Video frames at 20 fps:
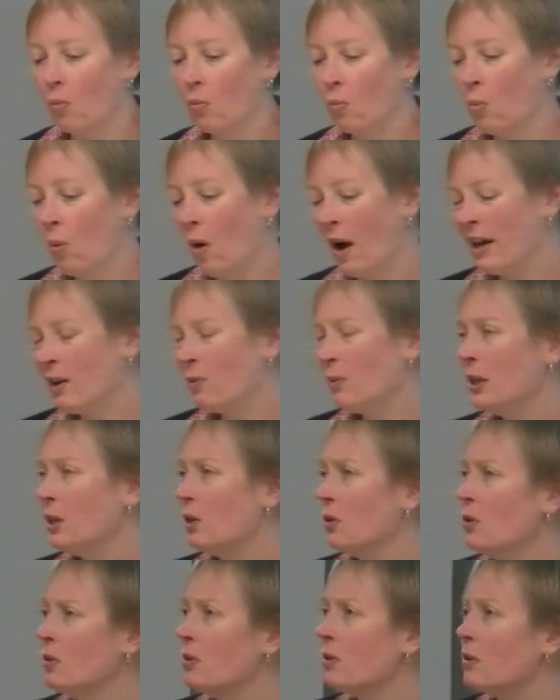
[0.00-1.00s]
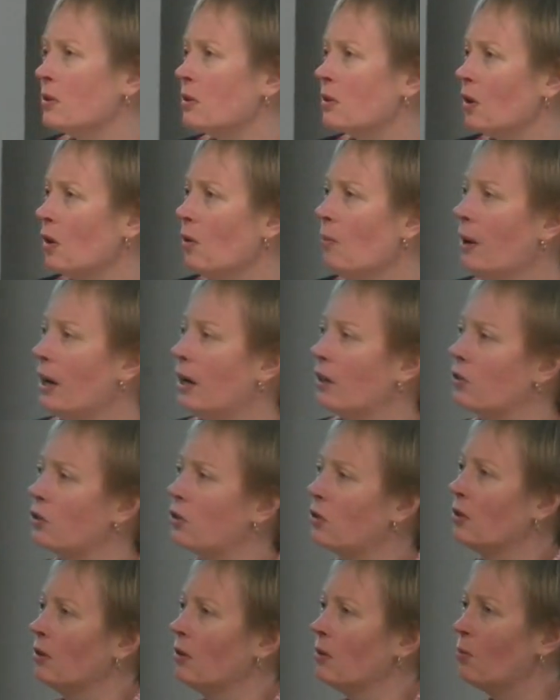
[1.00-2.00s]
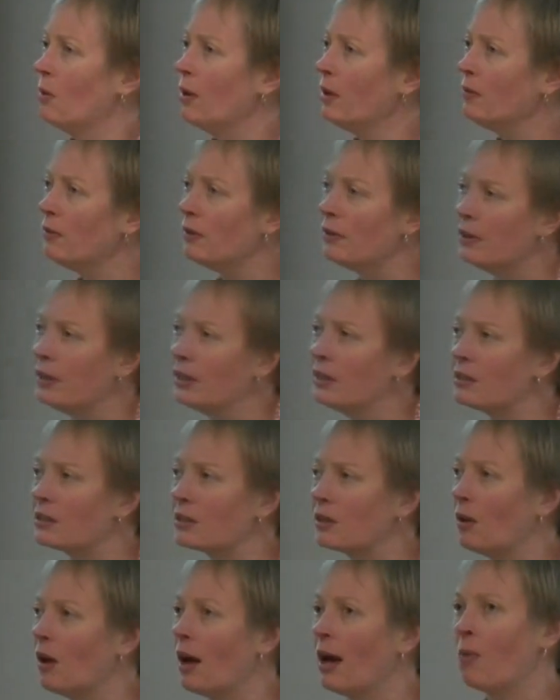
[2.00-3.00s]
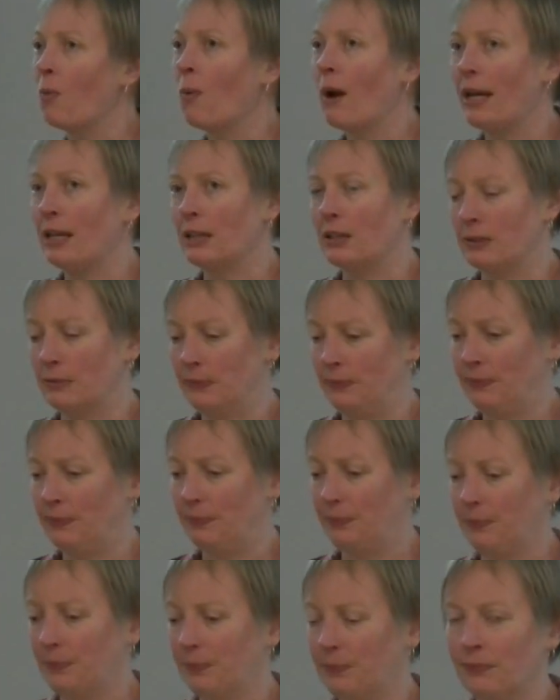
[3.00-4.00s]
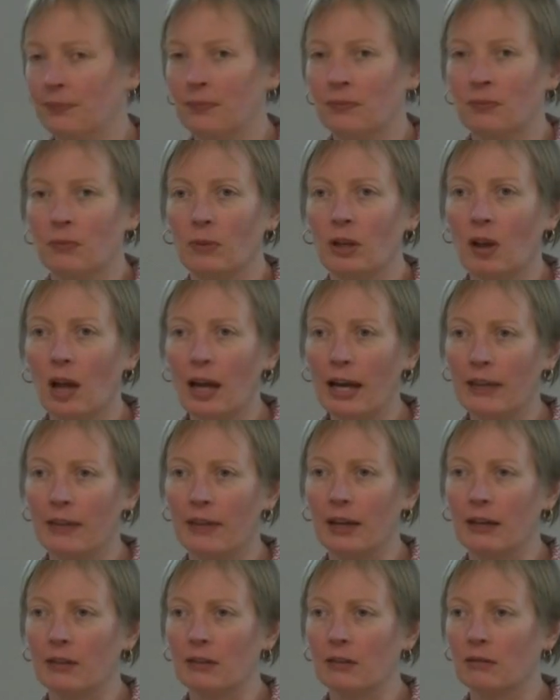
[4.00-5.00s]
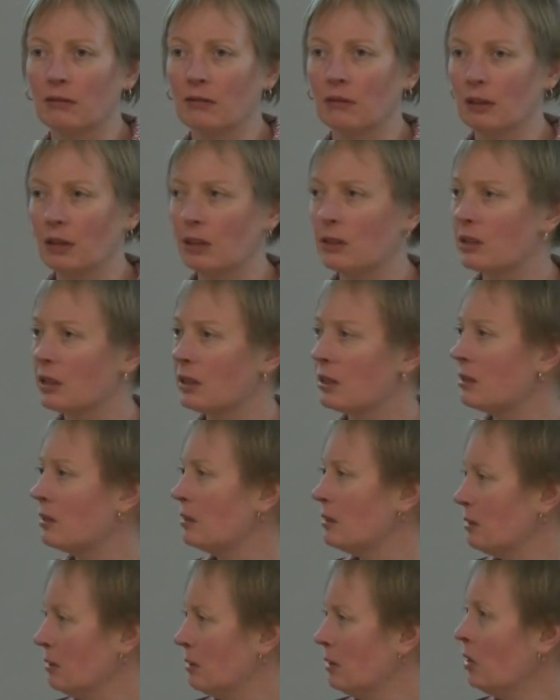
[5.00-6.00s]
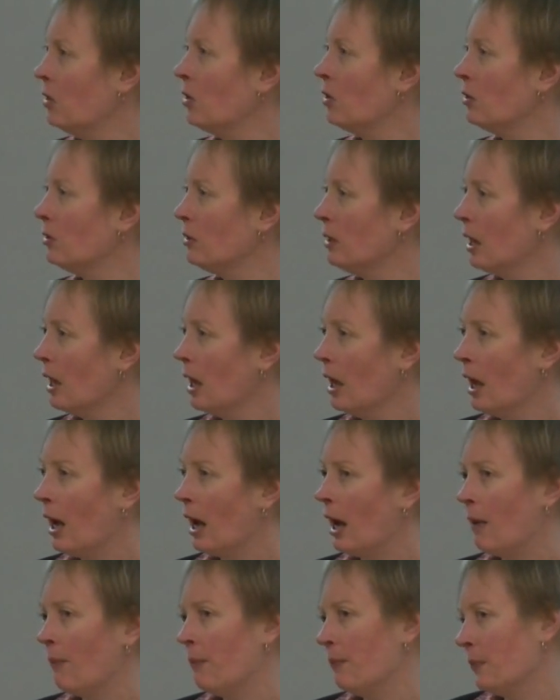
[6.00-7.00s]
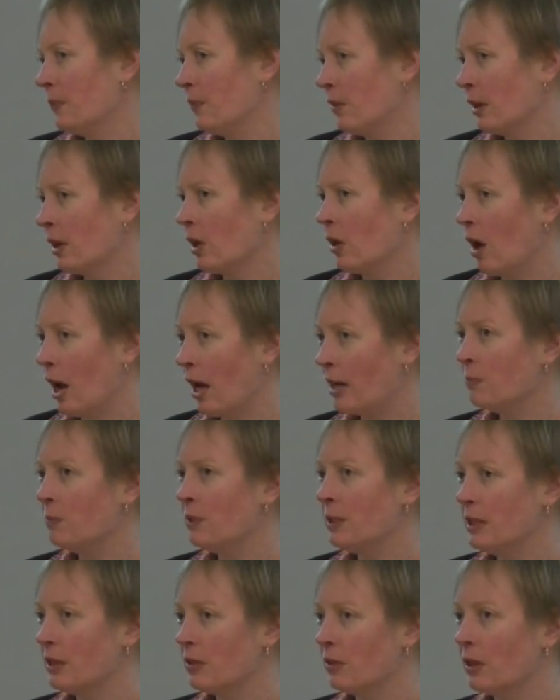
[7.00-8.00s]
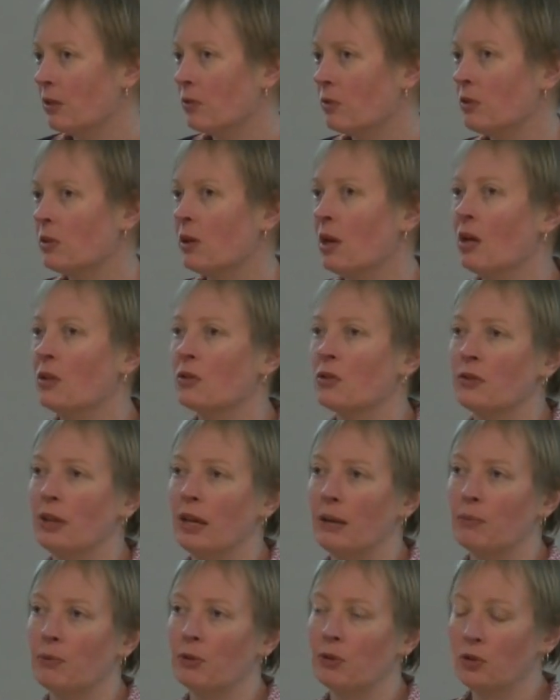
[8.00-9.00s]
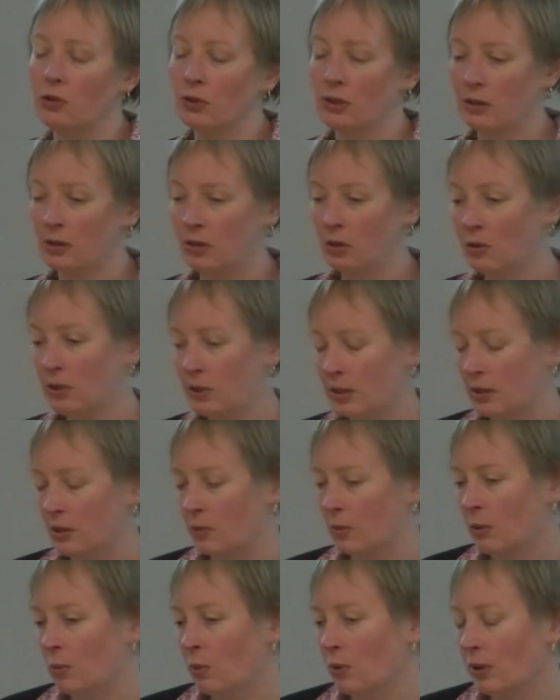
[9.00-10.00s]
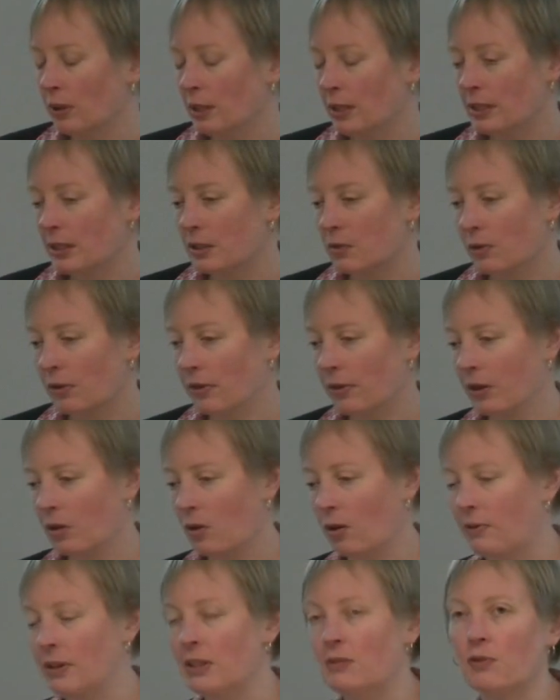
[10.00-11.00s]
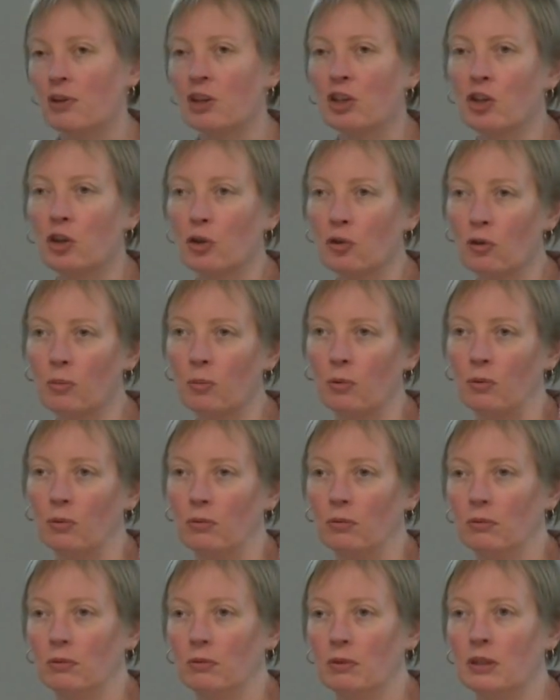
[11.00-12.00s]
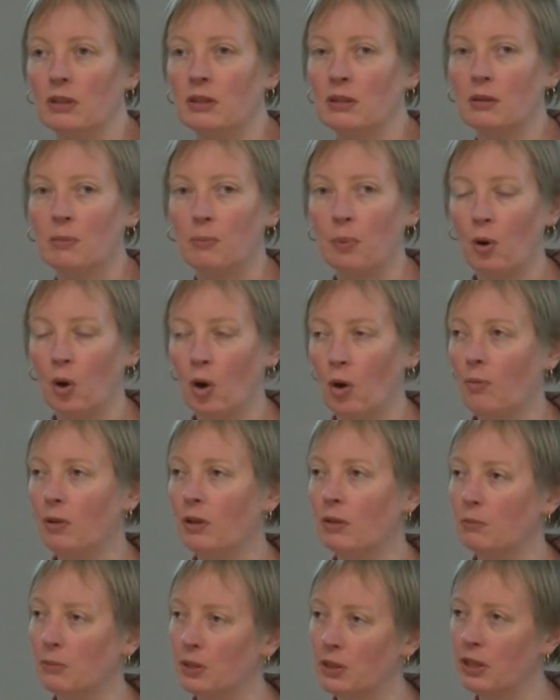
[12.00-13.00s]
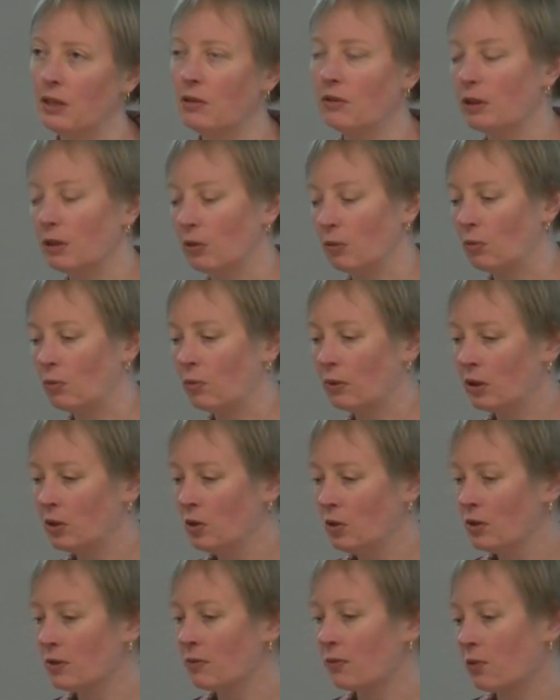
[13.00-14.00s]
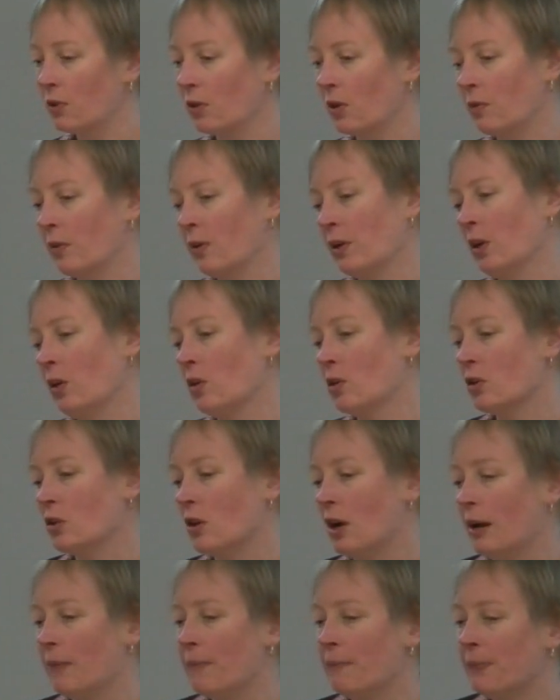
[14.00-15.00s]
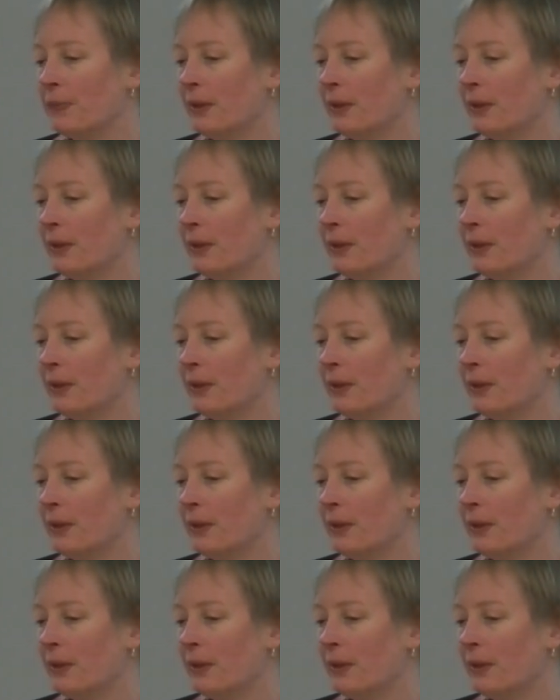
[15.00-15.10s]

Why do we use it so much? One of the things, it's lightweight. We like that. It's very light materials, so that produces uses that we wouldn't necessarily think of. It's very durable. This is a permanent material. You can use it for a very long time.